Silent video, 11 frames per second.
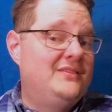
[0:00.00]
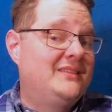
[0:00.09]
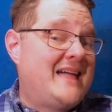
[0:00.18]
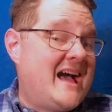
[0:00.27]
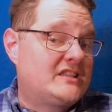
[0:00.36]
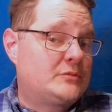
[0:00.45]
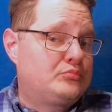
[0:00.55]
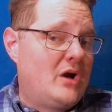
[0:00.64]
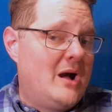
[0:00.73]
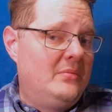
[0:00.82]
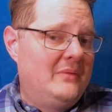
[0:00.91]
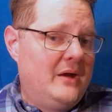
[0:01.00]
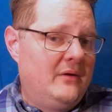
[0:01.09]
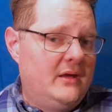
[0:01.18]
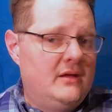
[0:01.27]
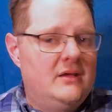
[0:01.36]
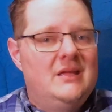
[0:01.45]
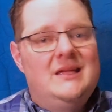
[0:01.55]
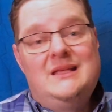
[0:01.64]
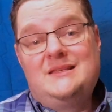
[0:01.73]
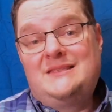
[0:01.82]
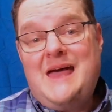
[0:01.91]
The last problem area
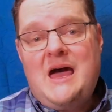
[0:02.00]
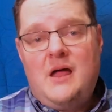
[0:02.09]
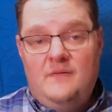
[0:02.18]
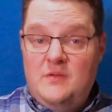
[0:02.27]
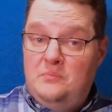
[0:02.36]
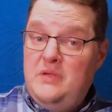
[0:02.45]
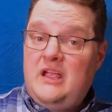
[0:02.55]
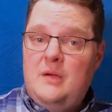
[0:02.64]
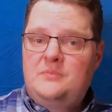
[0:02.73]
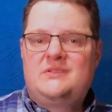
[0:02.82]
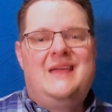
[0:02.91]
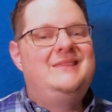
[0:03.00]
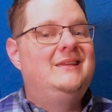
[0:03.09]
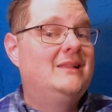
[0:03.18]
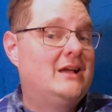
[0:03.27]
is that of the pickups and the